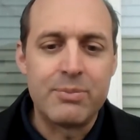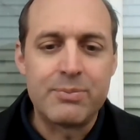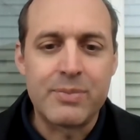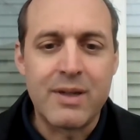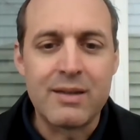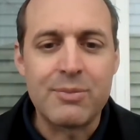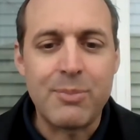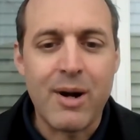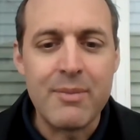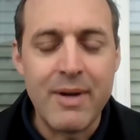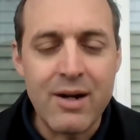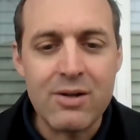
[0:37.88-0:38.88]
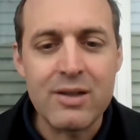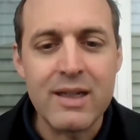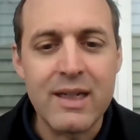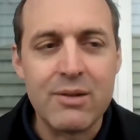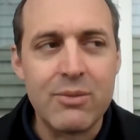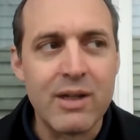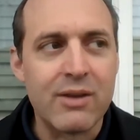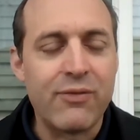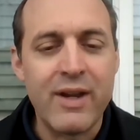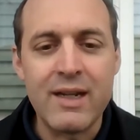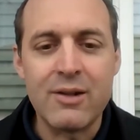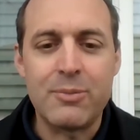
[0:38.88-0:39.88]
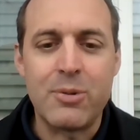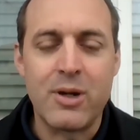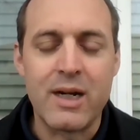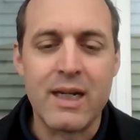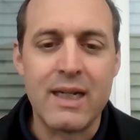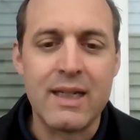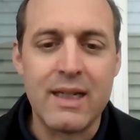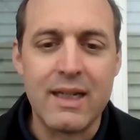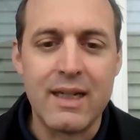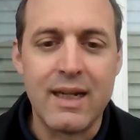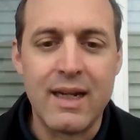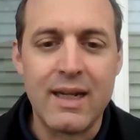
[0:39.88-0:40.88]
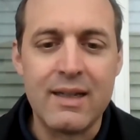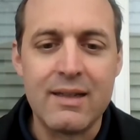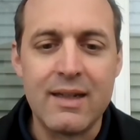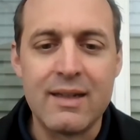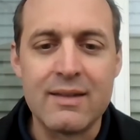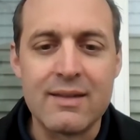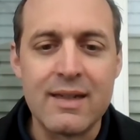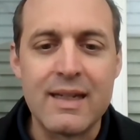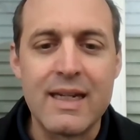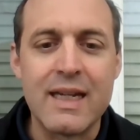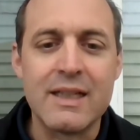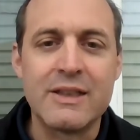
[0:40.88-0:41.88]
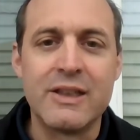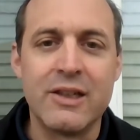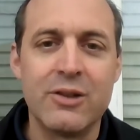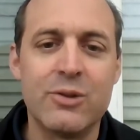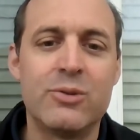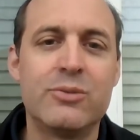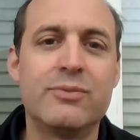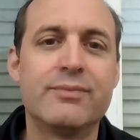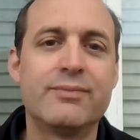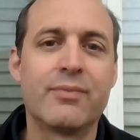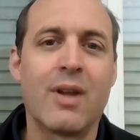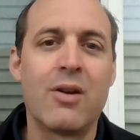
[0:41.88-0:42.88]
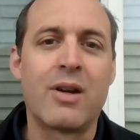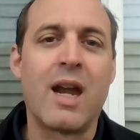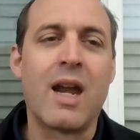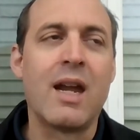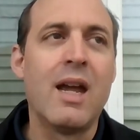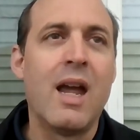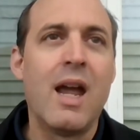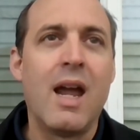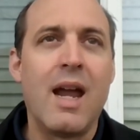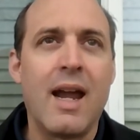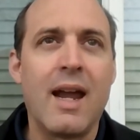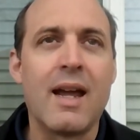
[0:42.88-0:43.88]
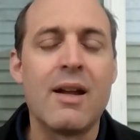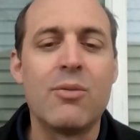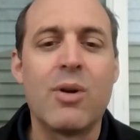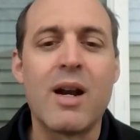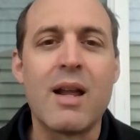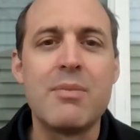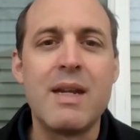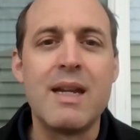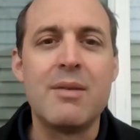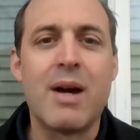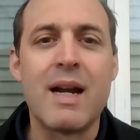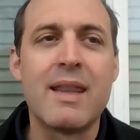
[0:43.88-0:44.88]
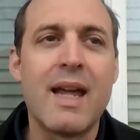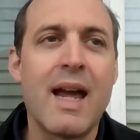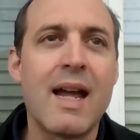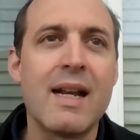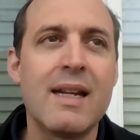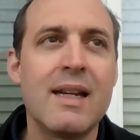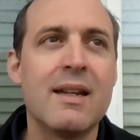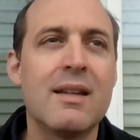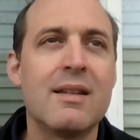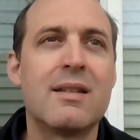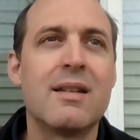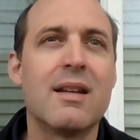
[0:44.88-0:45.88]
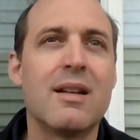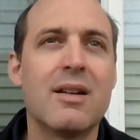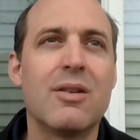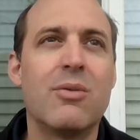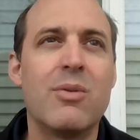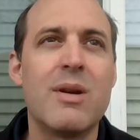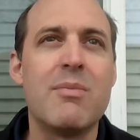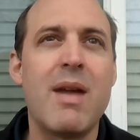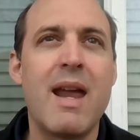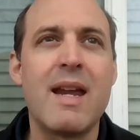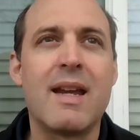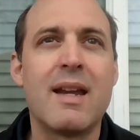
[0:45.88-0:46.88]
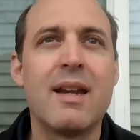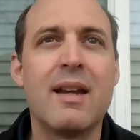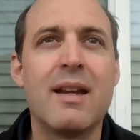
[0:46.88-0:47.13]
Because primarily with fingerprinting, it is an issue. Okay. And what I mean by that is I make